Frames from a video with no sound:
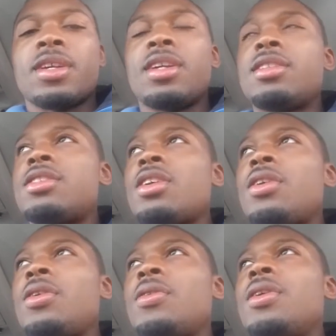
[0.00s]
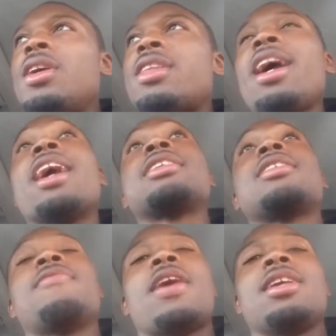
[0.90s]
And so they
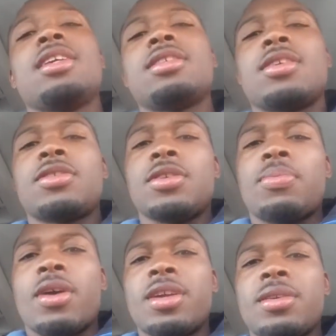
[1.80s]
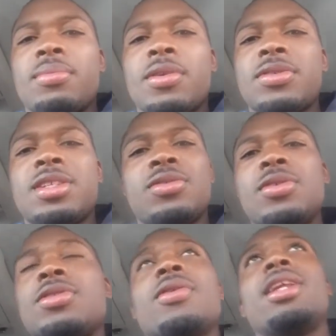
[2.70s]
invited us to go to the party, but since we
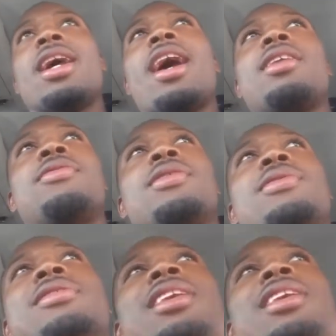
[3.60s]
was already out of it, we